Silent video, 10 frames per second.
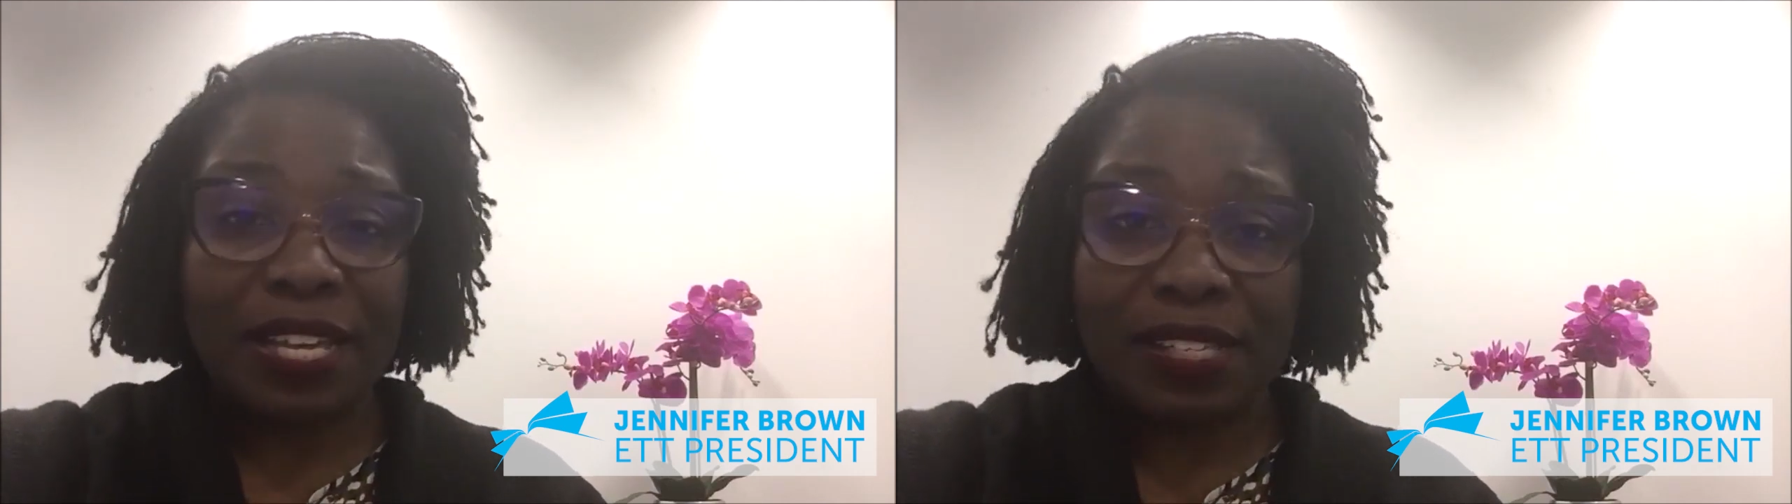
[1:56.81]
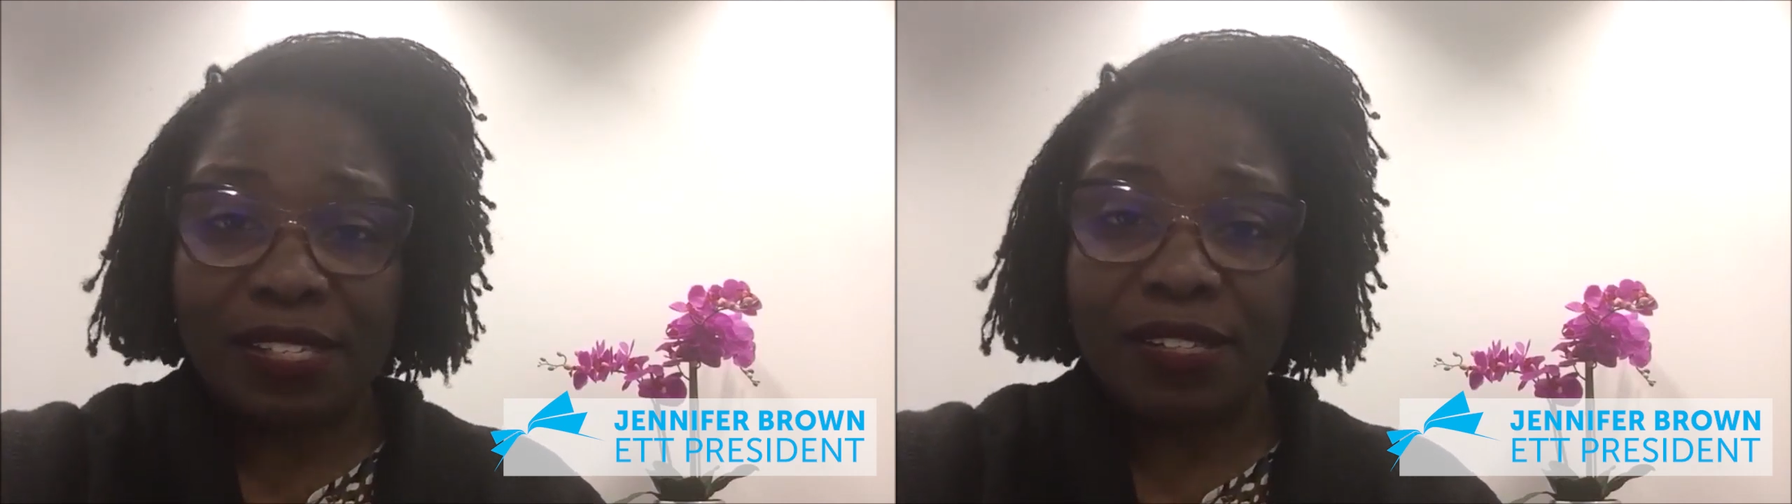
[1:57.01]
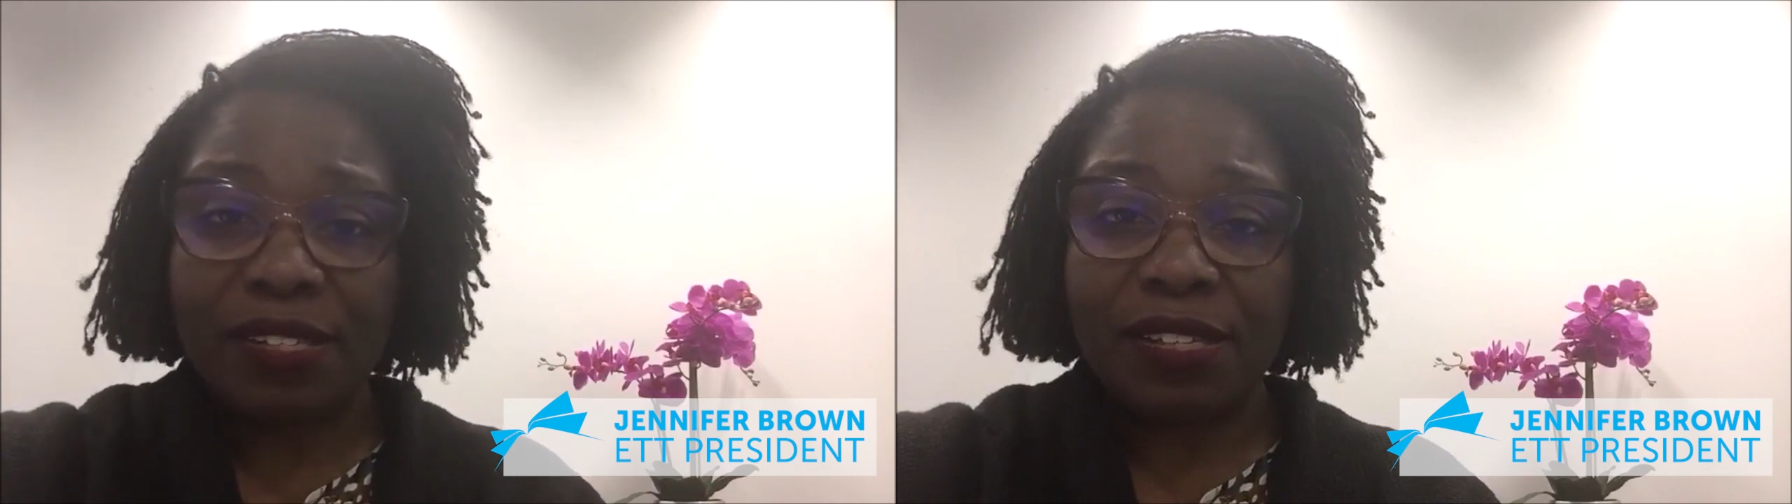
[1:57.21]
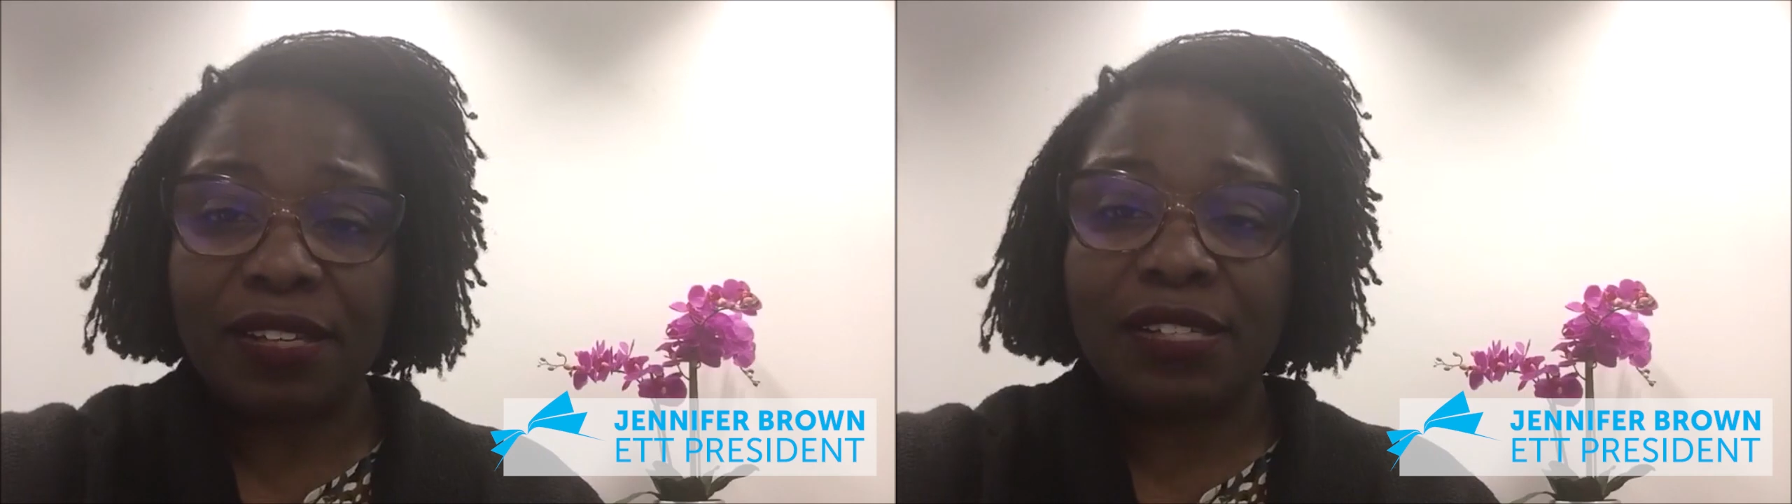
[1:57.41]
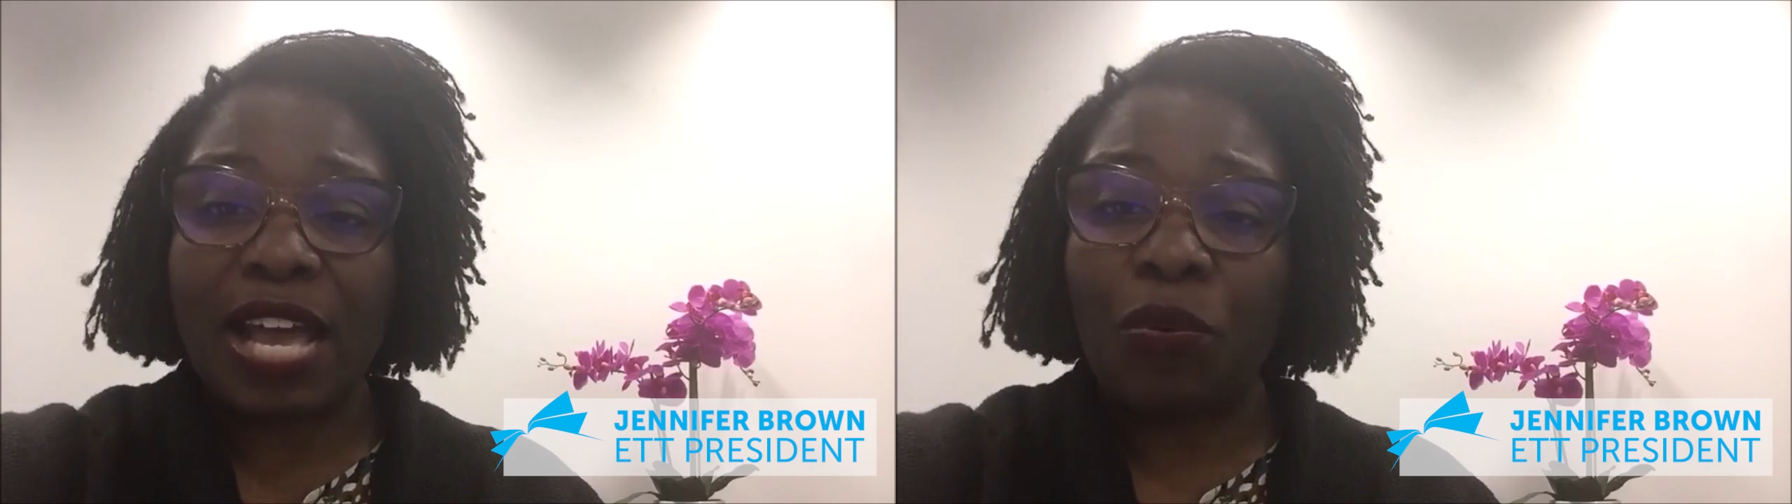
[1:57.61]

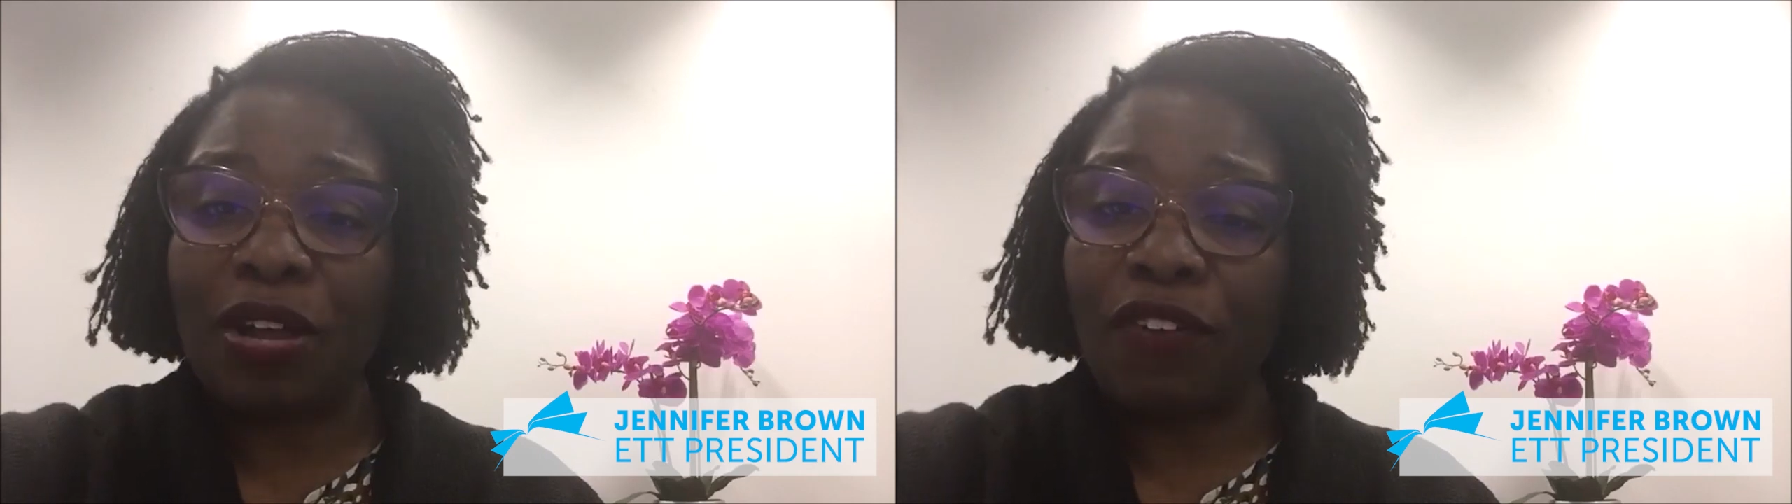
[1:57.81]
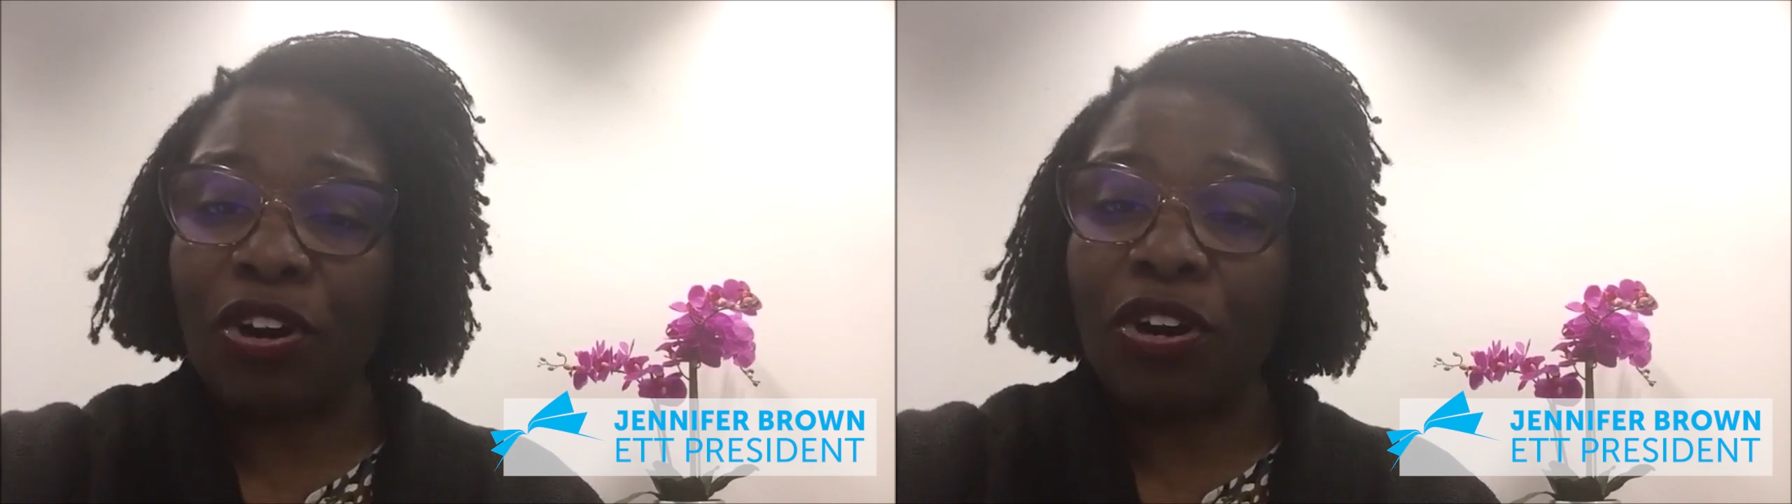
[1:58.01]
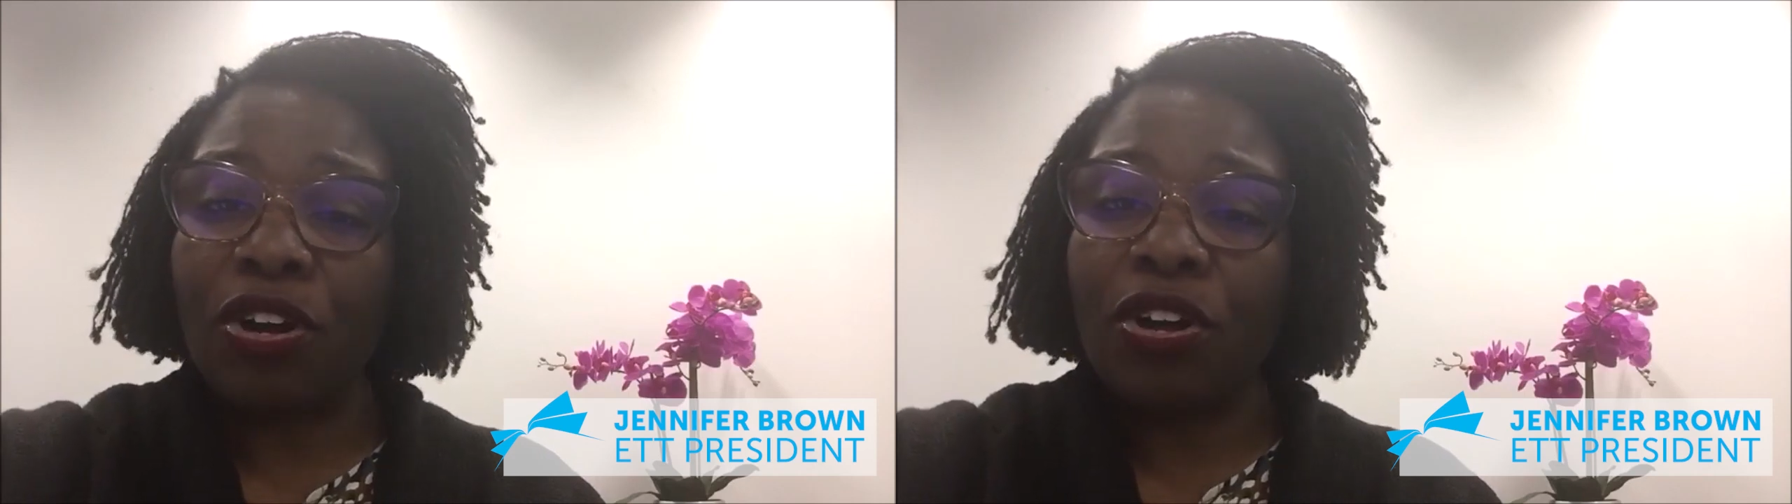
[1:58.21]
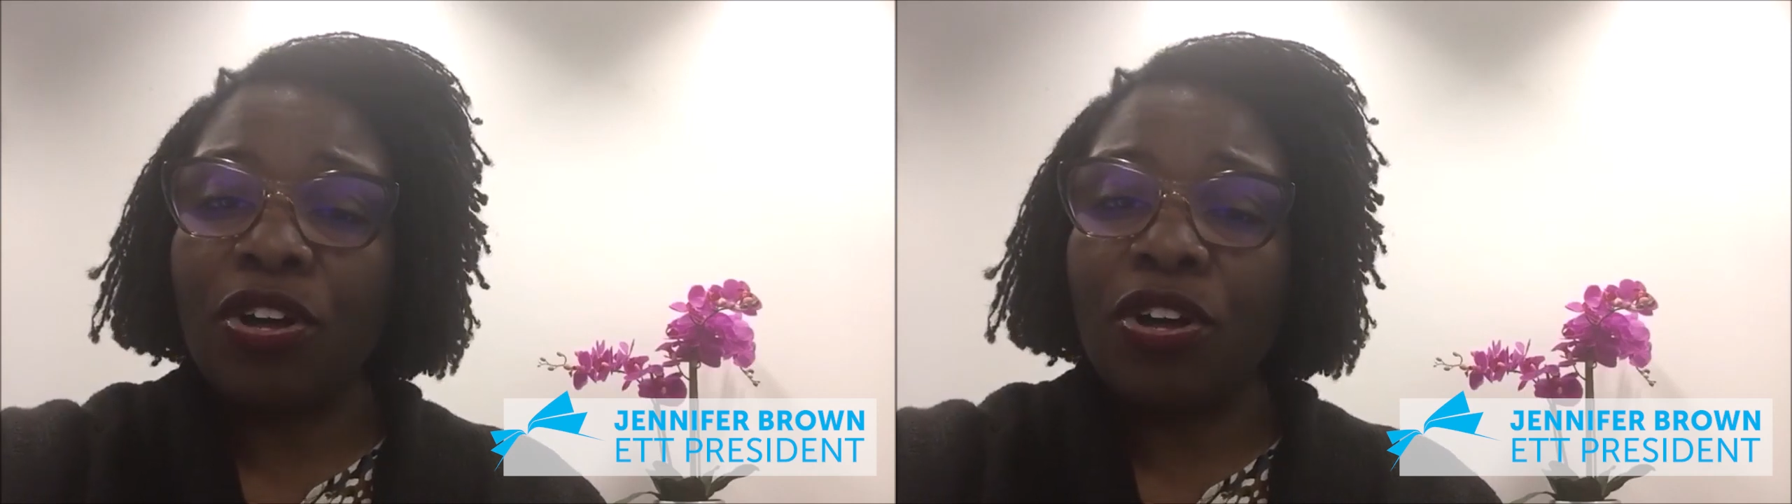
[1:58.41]
instances, however,